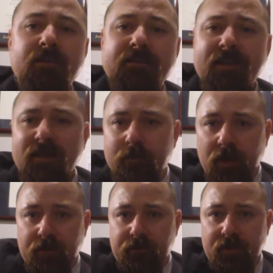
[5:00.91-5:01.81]
The second
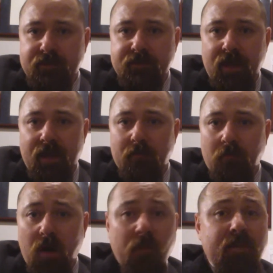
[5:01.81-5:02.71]
myth is that
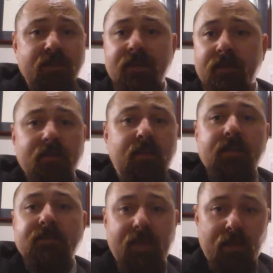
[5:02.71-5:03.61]
mom can take the
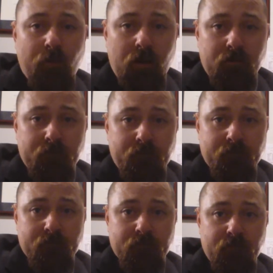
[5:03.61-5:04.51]
kids anywhere.
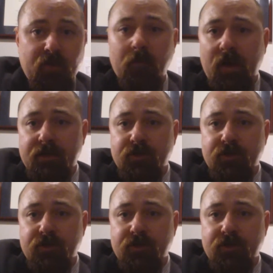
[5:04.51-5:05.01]
They're my